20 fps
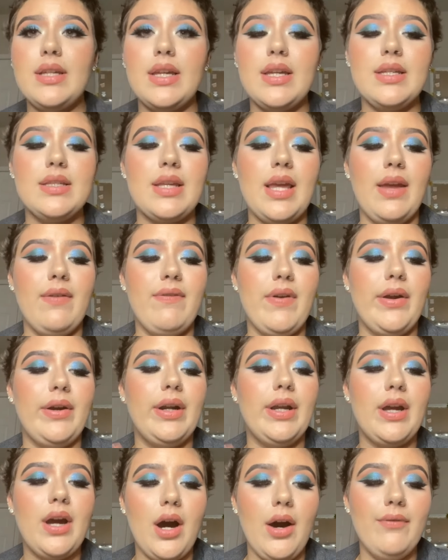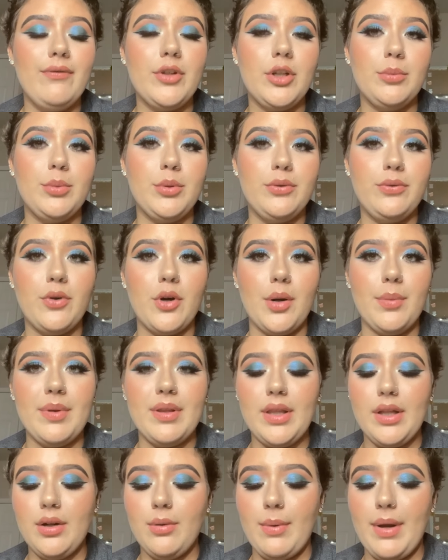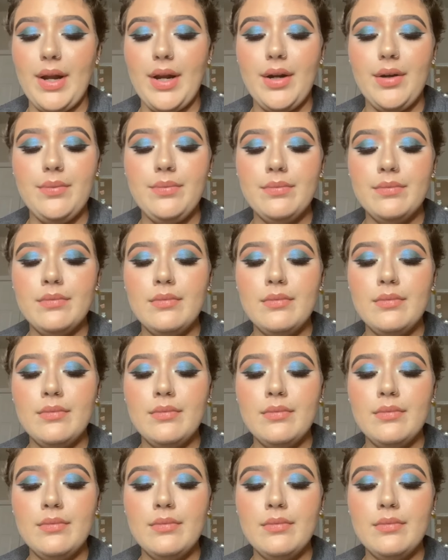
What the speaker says: is a very comfortable formula to wear.